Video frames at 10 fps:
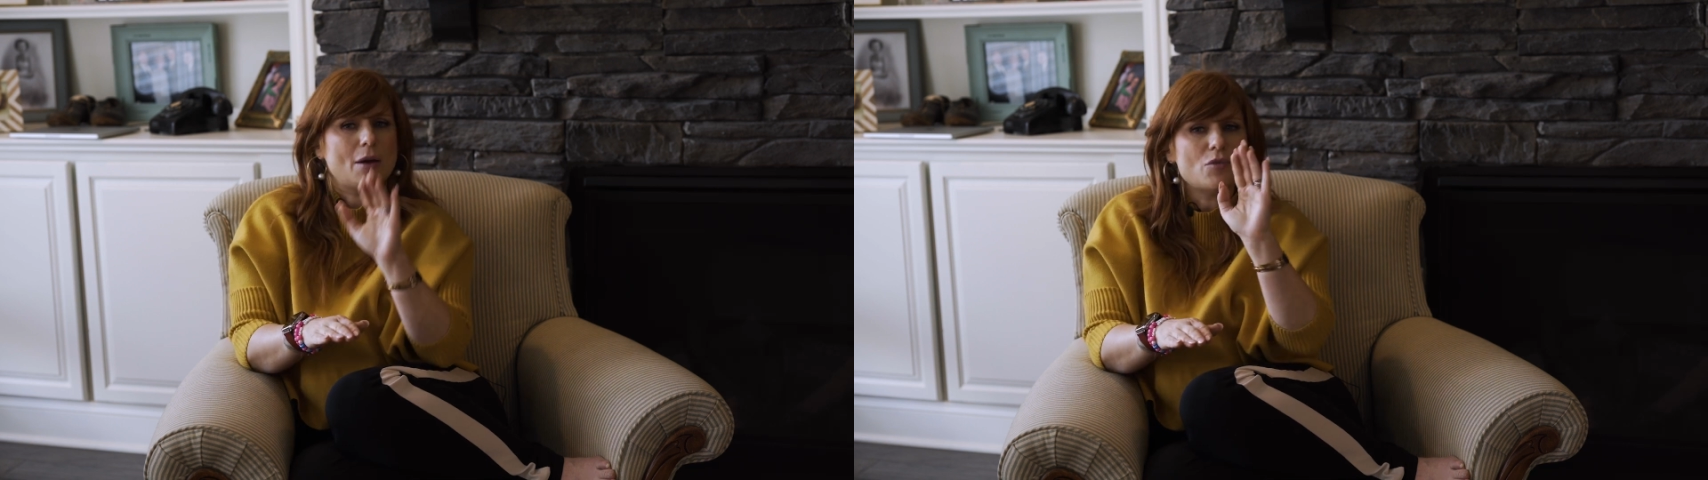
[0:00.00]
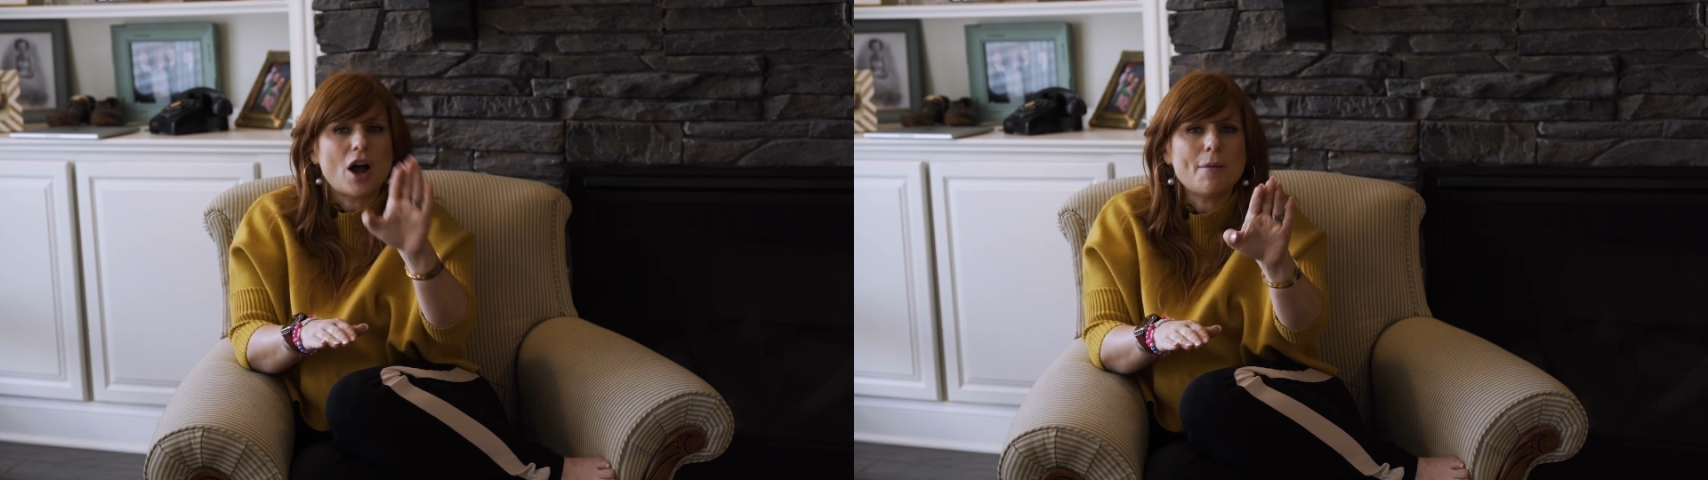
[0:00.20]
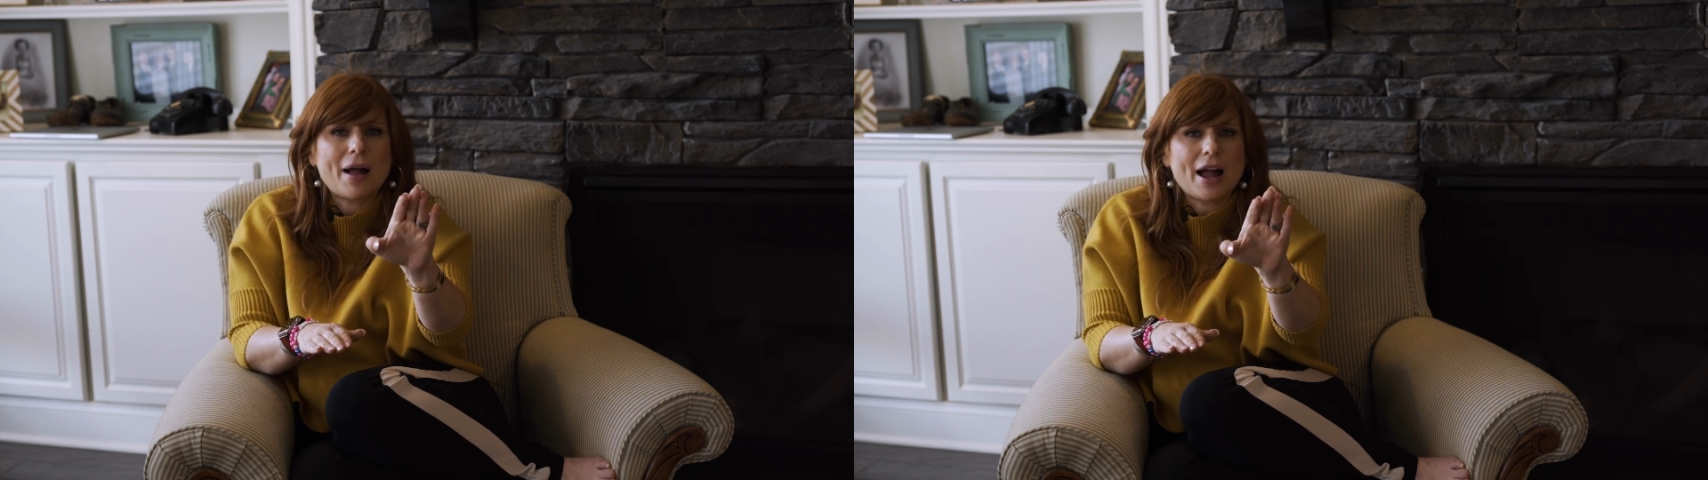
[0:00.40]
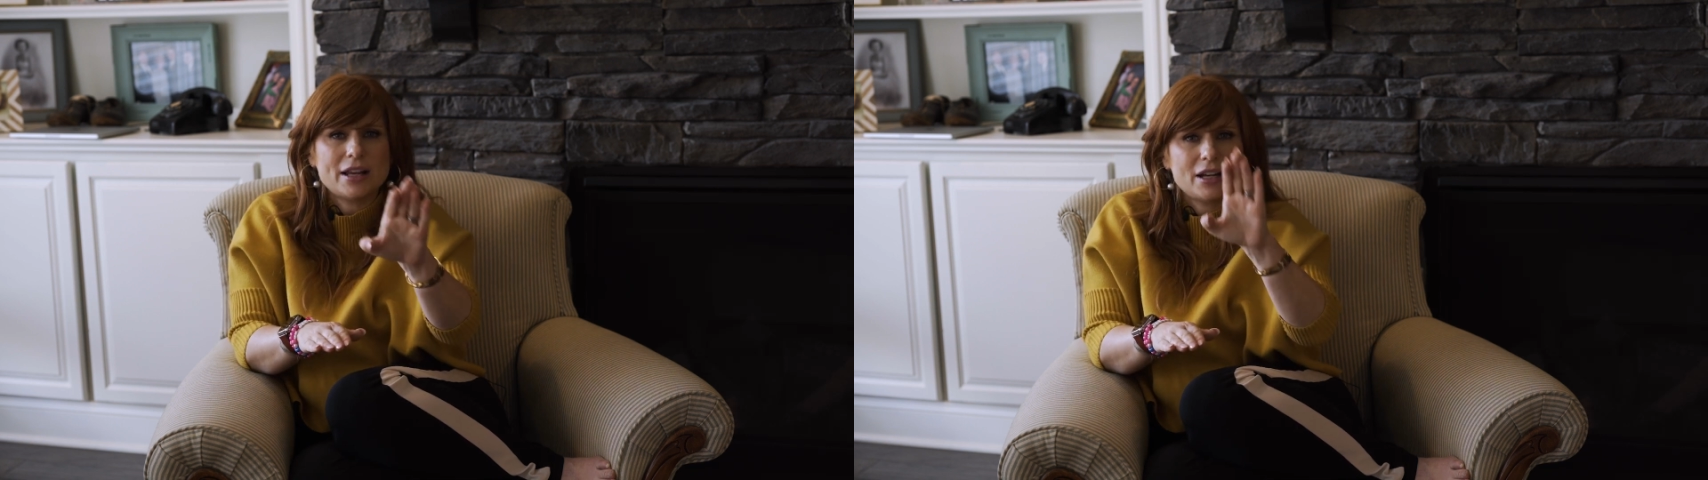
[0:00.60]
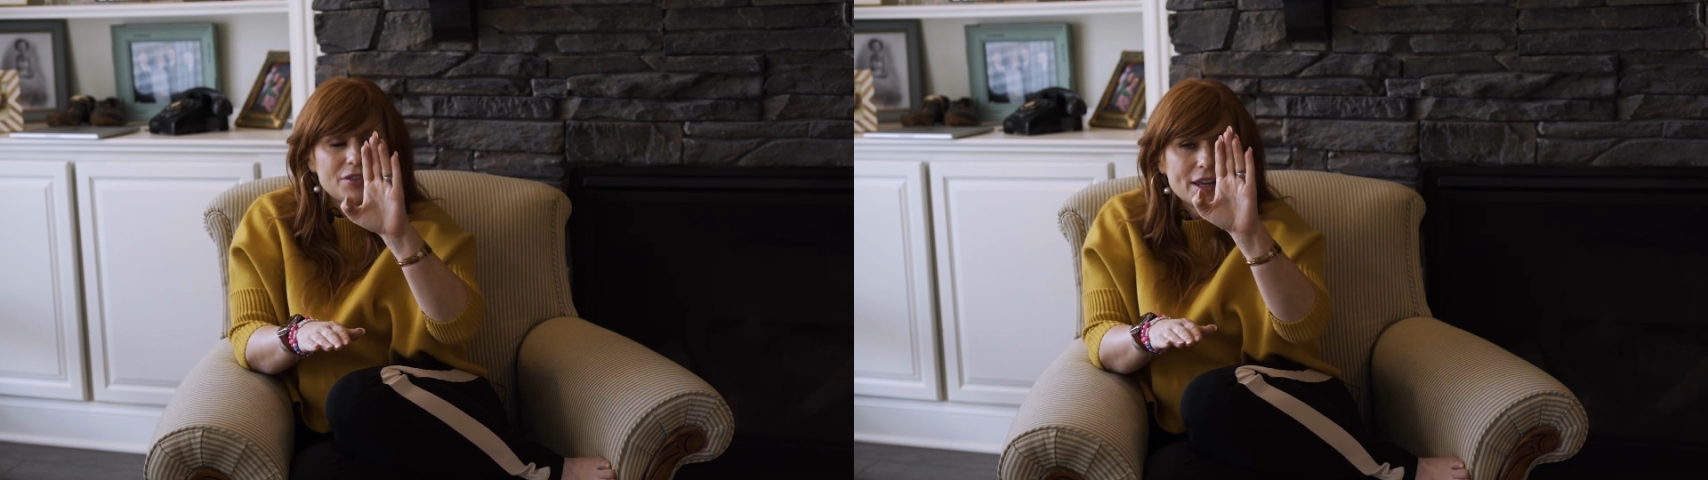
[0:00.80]
I'm not
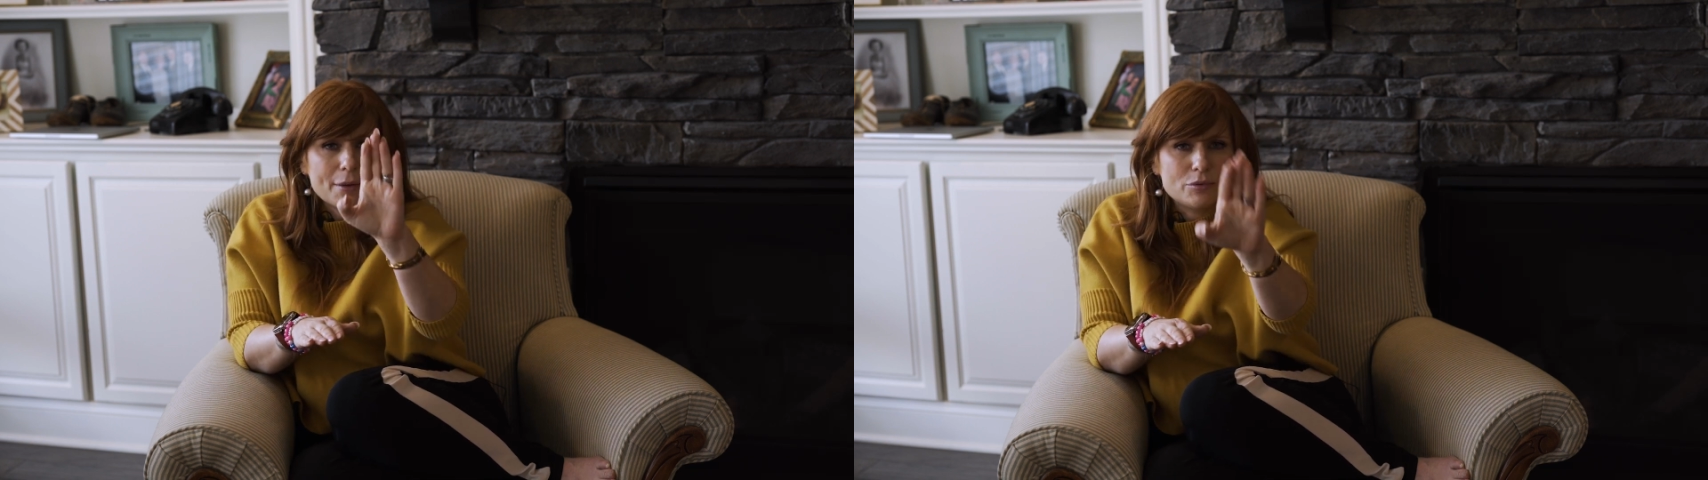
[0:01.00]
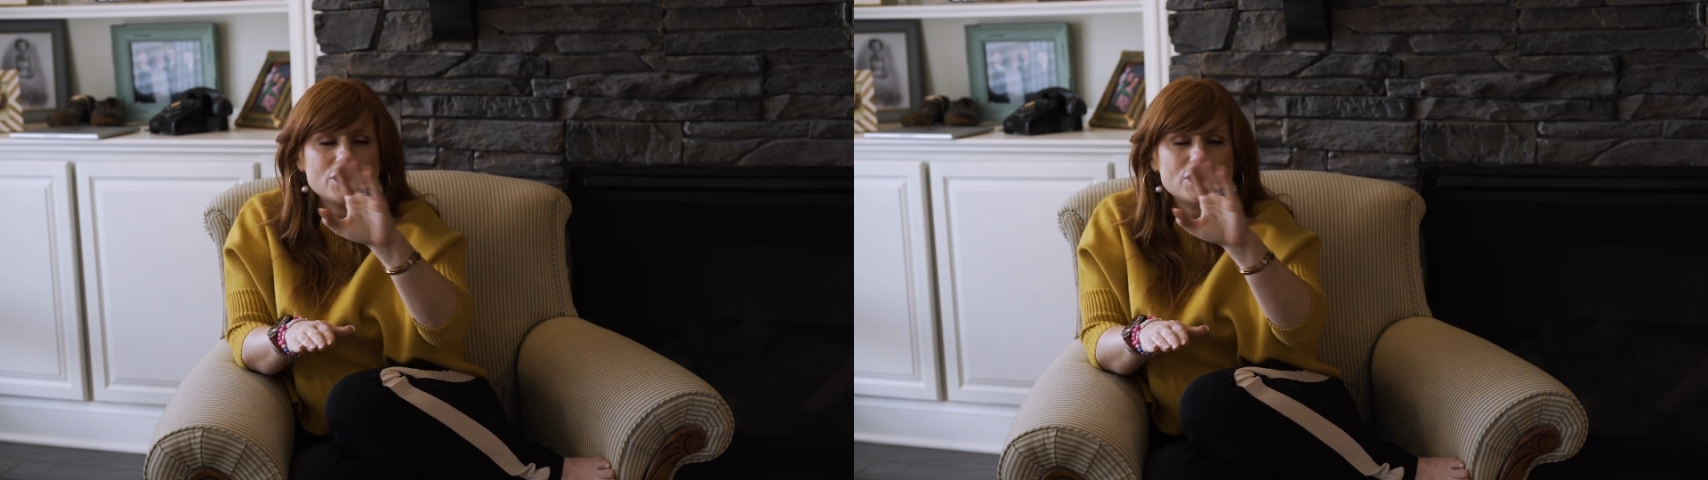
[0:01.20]
buying anything, I'm